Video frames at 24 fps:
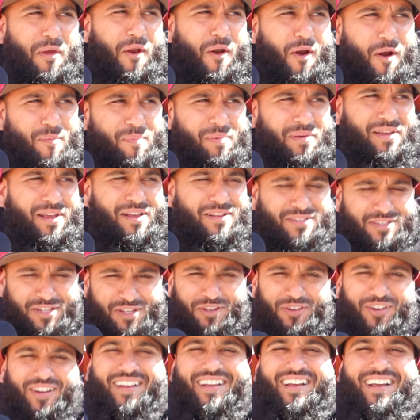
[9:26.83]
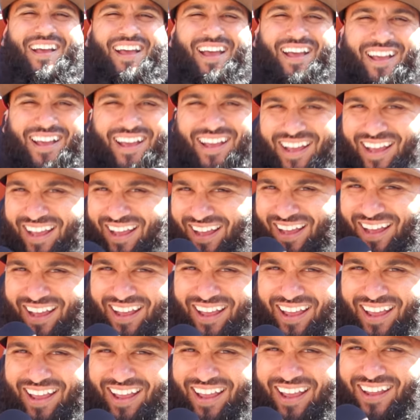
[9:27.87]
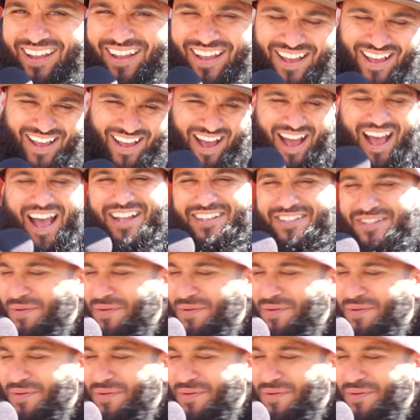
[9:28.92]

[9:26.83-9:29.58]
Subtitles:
Arabic SQ. I had